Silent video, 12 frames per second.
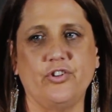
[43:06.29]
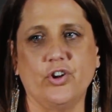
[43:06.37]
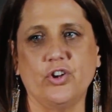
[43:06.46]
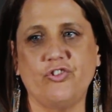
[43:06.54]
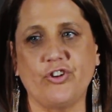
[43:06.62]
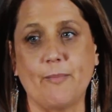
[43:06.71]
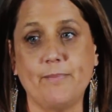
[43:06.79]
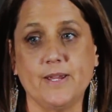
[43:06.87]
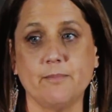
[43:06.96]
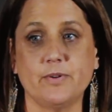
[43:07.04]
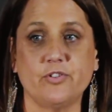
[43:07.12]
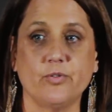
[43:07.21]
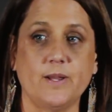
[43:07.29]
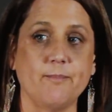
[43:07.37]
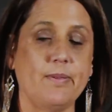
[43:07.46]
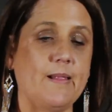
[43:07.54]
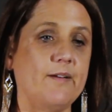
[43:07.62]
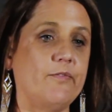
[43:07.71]
you're not jumping between
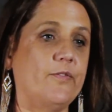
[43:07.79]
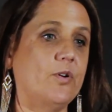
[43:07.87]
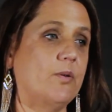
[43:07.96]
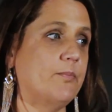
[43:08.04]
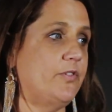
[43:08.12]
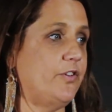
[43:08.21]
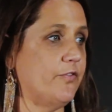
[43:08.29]
platforms.